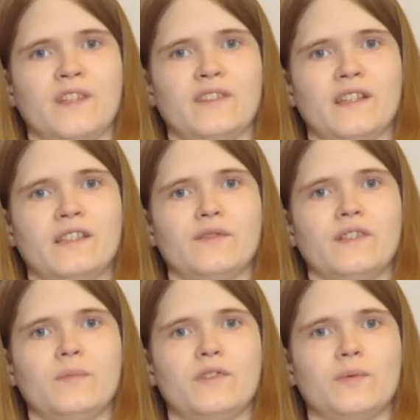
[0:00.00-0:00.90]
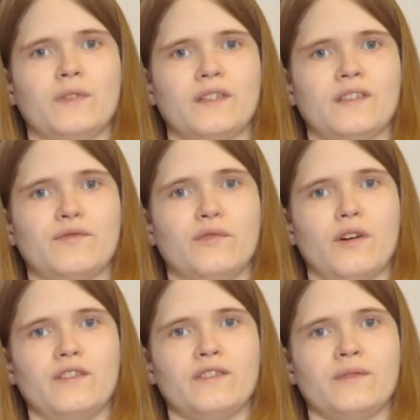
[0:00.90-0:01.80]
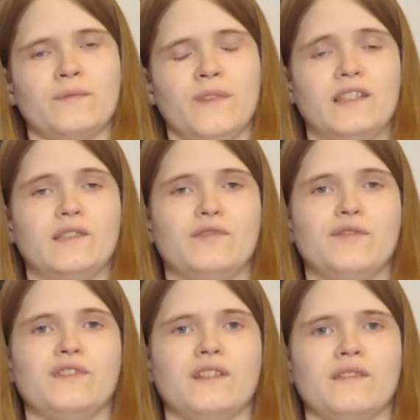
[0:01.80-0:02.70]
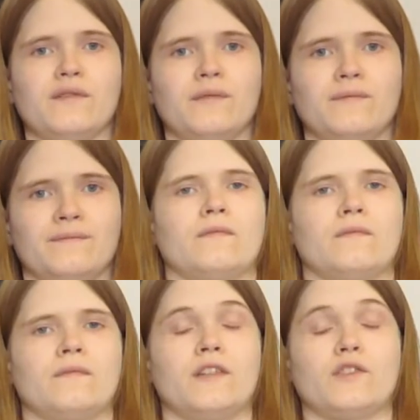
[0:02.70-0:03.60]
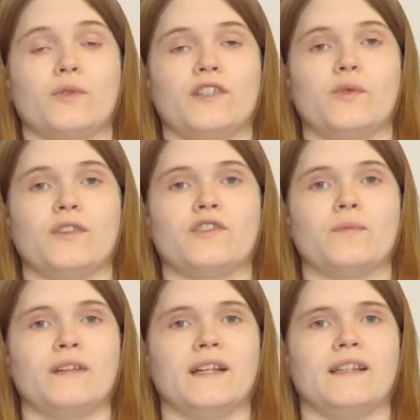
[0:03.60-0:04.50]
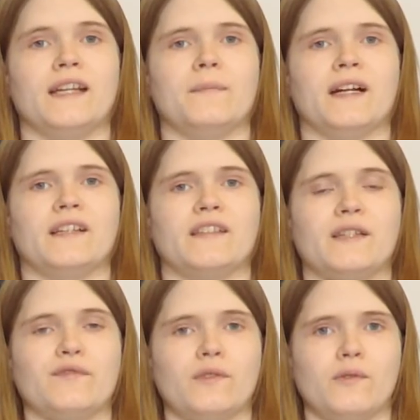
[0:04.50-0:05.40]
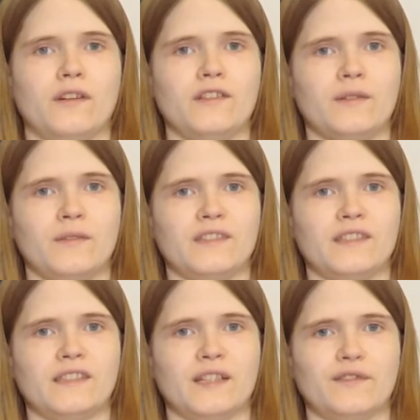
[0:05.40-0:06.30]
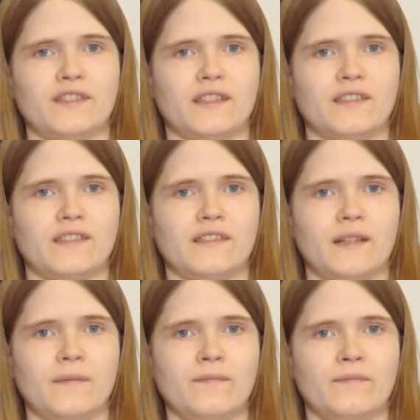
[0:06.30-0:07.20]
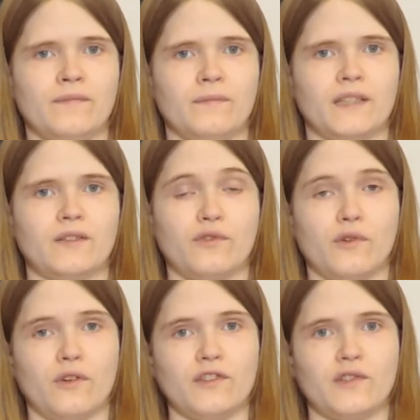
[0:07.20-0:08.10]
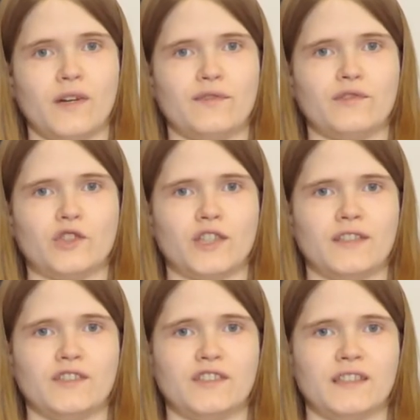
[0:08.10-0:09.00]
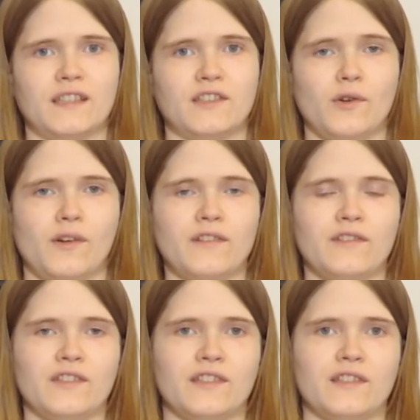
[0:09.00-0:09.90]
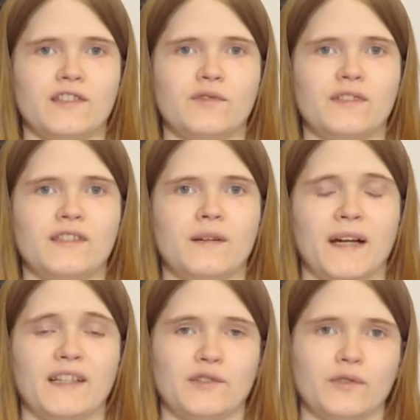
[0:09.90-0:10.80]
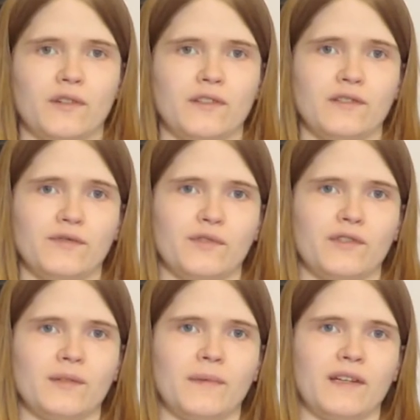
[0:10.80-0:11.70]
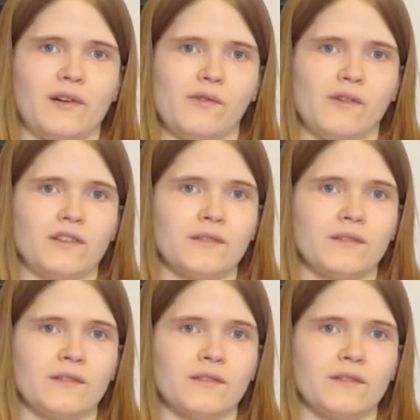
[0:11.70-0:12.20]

The interval between the 4th and the 5th interval. So when you want to play an A minor 7 chord, the 7 stays the same, but of course you have to change the 3rd since you need a minor 3rd for the minor chord.